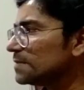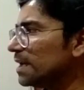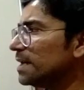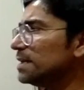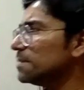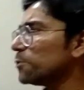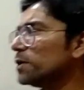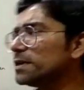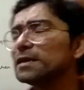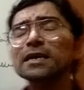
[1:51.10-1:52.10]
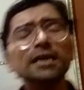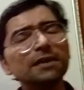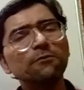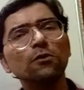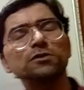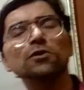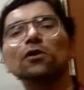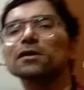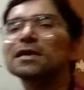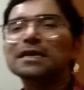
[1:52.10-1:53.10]
In it, the poet evokes
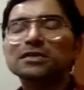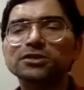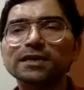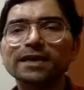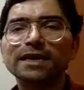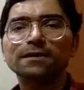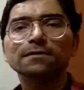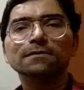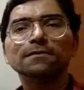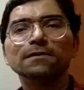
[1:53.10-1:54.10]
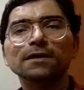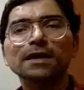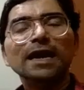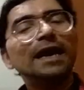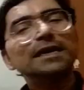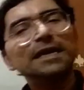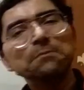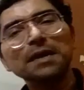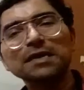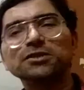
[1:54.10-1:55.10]
or generate an
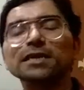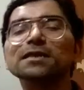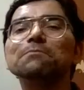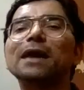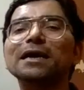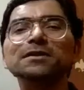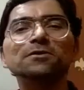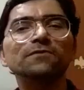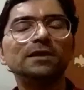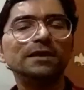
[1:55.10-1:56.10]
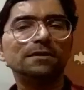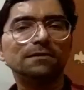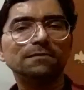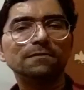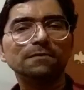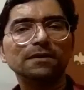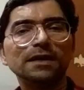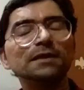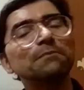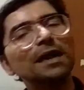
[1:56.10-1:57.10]
image in the minds of the reader.
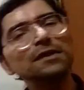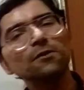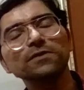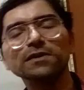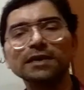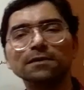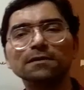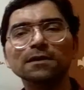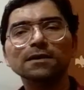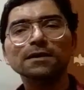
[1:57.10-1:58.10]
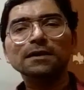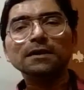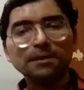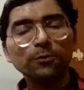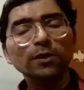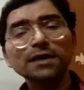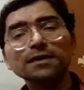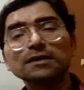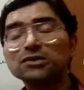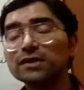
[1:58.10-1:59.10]
In the mind of the reader, the
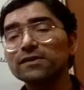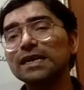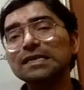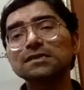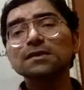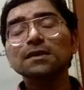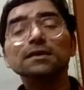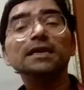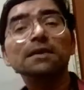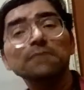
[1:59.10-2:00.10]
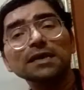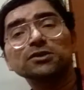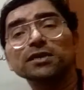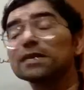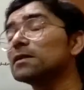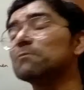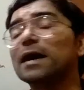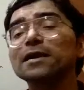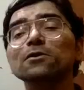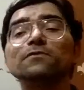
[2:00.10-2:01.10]
poet generates the image in the
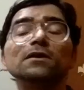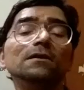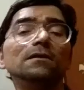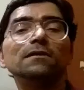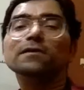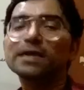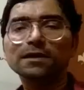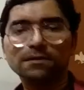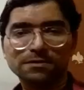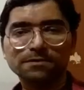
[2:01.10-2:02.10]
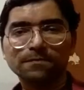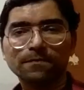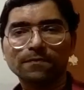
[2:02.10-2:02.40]
mind of the readers.